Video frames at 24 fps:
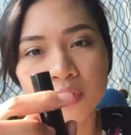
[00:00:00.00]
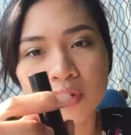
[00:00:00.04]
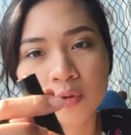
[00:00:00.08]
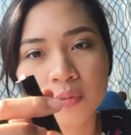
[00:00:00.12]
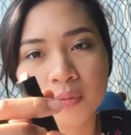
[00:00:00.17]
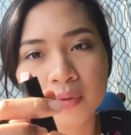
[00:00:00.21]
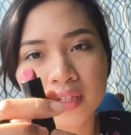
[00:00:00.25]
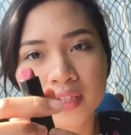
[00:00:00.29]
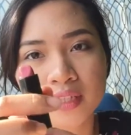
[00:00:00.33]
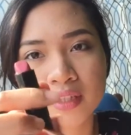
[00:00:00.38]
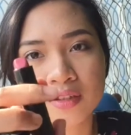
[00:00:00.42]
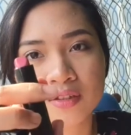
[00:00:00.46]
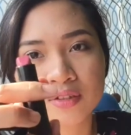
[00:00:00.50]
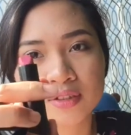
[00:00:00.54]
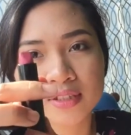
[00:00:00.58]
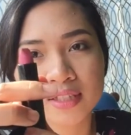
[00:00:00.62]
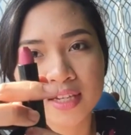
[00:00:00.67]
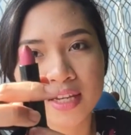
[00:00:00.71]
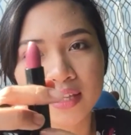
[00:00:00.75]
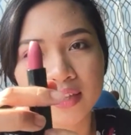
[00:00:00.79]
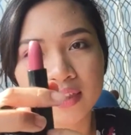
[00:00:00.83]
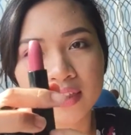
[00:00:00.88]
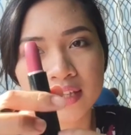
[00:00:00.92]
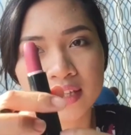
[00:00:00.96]
We open it looks
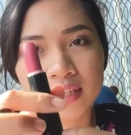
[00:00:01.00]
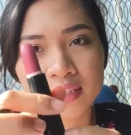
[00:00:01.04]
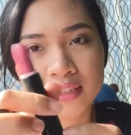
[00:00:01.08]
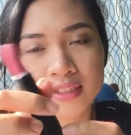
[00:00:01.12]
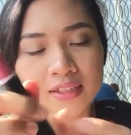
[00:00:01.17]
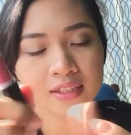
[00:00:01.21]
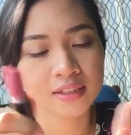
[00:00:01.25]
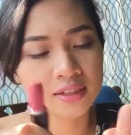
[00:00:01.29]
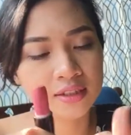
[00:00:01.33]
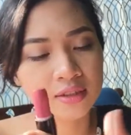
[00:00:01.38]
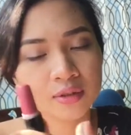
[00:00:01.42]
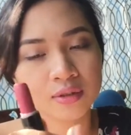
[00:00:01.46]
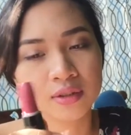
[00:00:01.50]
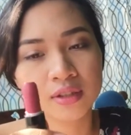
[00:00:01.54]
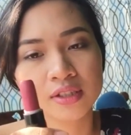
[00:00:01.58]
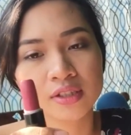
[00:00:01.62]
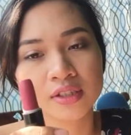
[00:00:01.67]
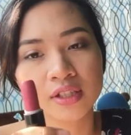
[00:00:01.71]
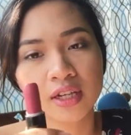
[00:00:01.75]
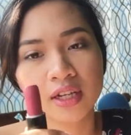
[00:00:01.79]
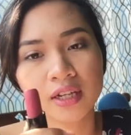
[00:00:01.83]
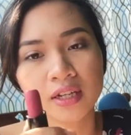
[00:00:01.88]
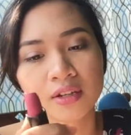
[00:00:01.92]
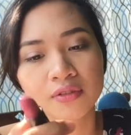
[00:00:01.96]
like this. So the
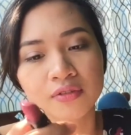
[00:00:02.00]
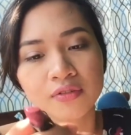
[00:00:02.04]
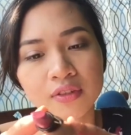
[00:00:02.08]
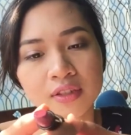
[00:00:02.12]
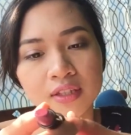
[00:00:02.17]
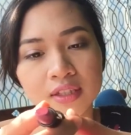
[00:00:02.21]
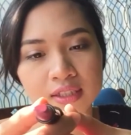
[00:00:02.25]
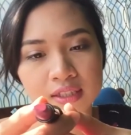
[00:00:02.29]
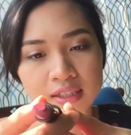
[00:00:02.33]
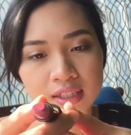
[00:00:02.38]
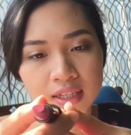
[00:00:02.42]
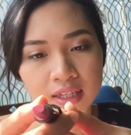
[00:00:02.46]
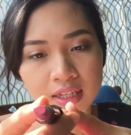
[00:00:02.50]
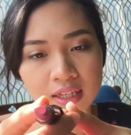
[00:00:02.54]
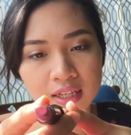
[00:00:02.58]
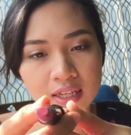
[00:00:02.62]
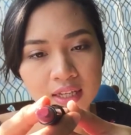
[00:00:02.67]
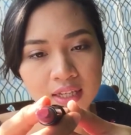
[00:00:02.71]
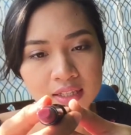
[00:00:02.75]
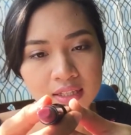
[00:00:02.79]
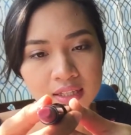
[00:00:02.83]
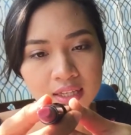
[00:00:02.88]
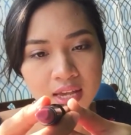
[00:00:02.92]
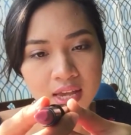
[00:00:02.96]
shade of this
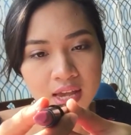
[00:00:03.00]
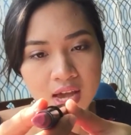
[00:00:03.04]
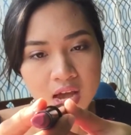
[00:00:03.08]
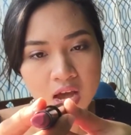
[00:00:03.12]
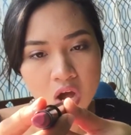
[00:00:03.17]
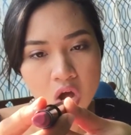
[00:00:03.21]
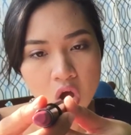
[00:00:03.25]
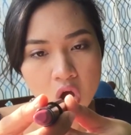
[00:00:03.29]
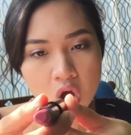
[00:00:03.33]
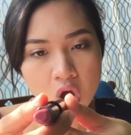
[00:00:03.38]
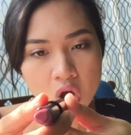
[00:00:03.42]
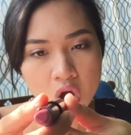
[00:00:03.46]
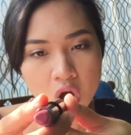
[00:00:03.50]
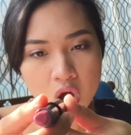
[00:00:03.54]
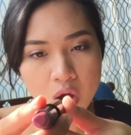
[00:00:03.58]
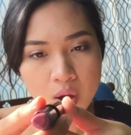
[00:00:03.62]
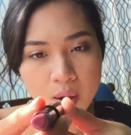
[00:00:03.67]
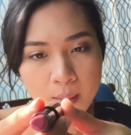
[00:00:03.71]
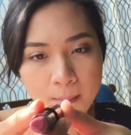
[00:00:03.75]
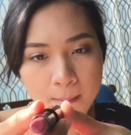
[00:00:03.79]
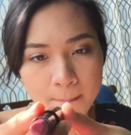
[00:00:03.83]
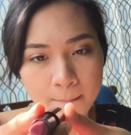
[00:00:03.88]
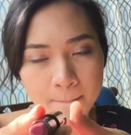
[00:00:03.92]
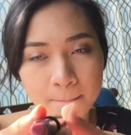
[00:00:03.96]
is
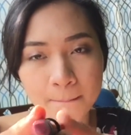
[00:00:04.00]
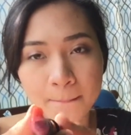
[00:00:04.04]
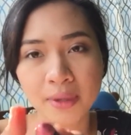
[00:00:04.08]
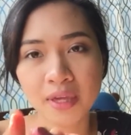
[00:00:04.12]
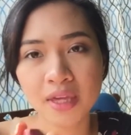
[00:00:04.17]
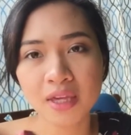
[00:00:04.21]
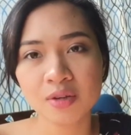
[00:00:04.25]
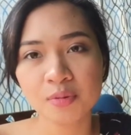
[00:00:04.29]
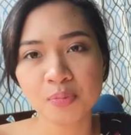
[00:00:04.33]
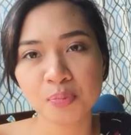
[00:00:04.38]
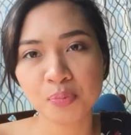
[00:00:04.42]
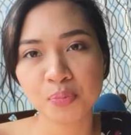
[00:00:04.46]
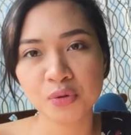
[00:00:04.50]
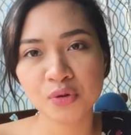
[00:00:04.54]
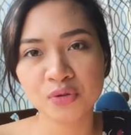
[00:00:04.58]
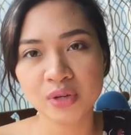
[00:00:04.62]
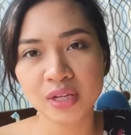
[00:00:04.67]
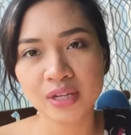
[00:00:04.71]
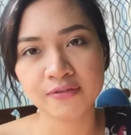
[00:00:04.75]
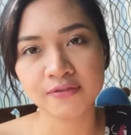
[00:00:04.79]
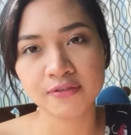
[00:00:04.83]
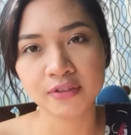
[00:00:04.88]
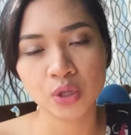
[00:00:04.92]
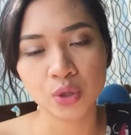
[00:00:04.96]
Pink
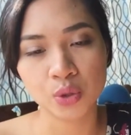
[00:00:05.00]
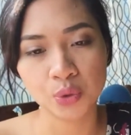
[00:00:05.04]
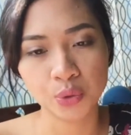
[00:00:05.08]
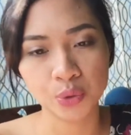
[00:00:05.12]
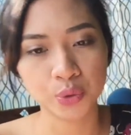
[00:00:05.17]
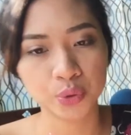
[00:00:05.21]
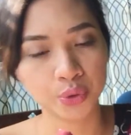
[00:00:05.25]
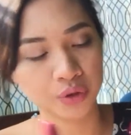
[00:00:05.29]
Preview.